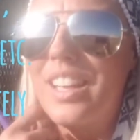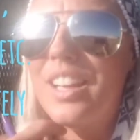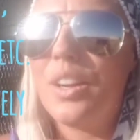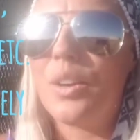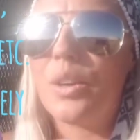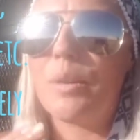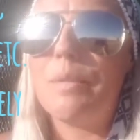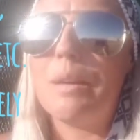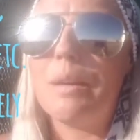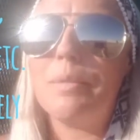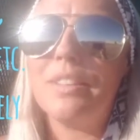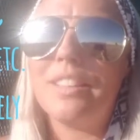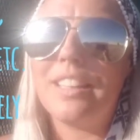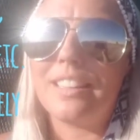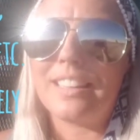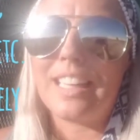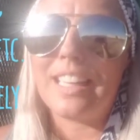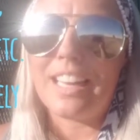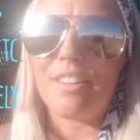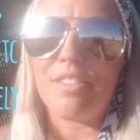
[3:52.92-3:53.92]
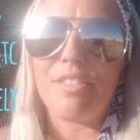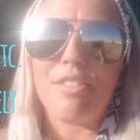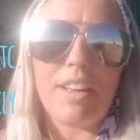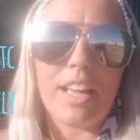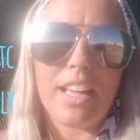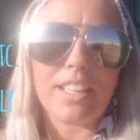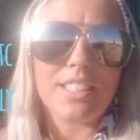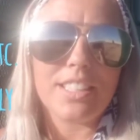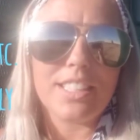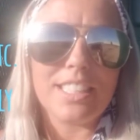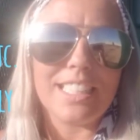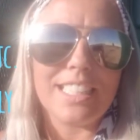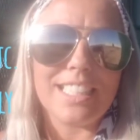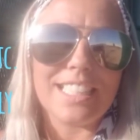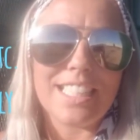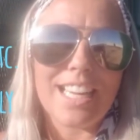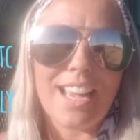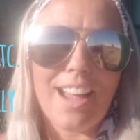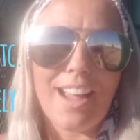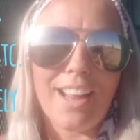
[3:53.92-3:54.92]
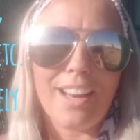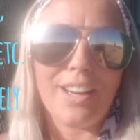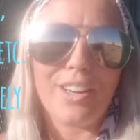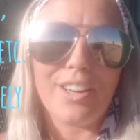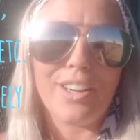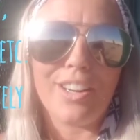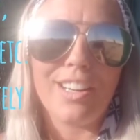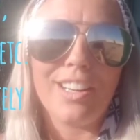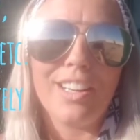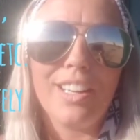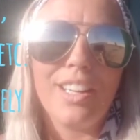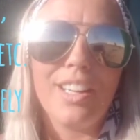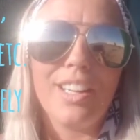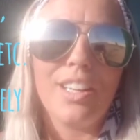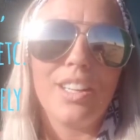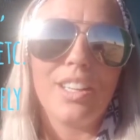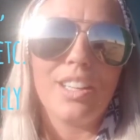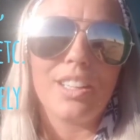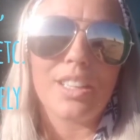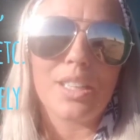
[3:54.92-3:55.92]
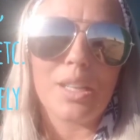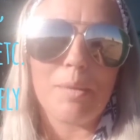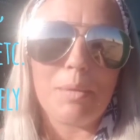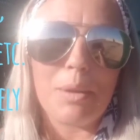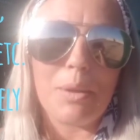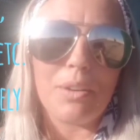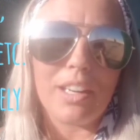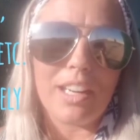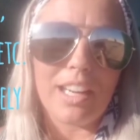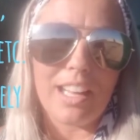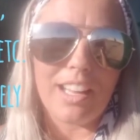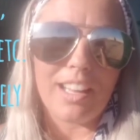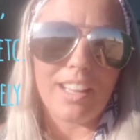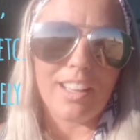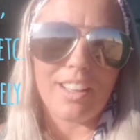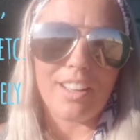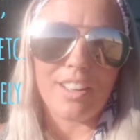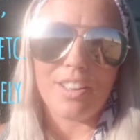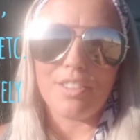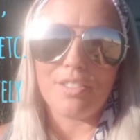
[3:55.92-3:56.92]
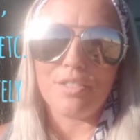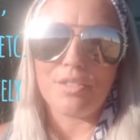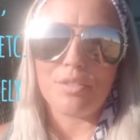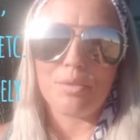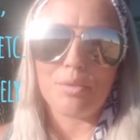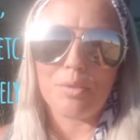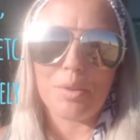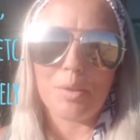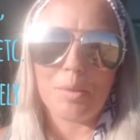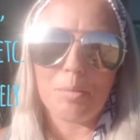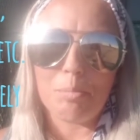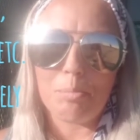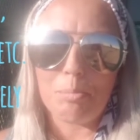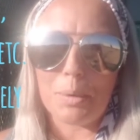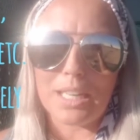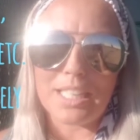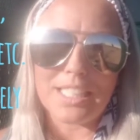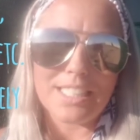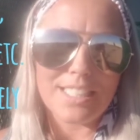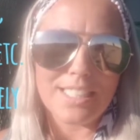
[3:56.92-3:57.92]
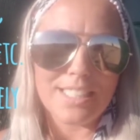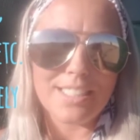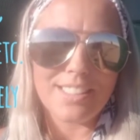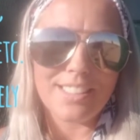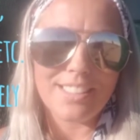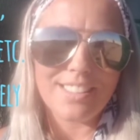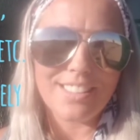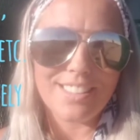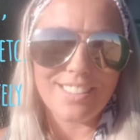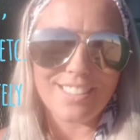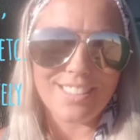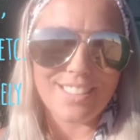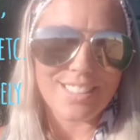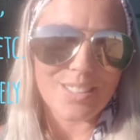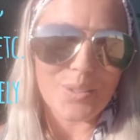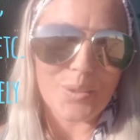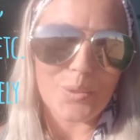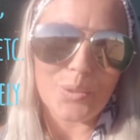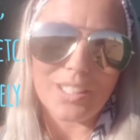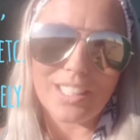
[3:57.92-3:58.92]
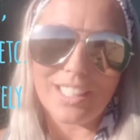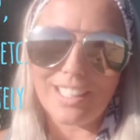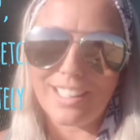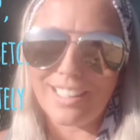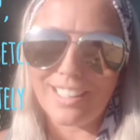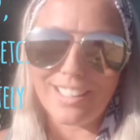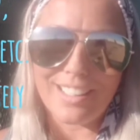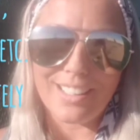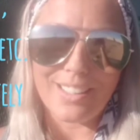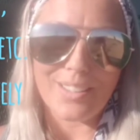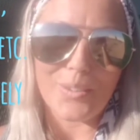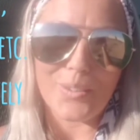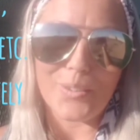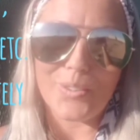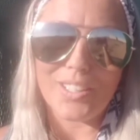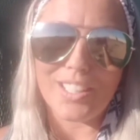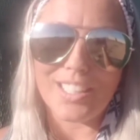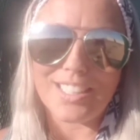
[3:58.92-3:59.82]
remember that that affects the entire community of bus, schoolie, you know,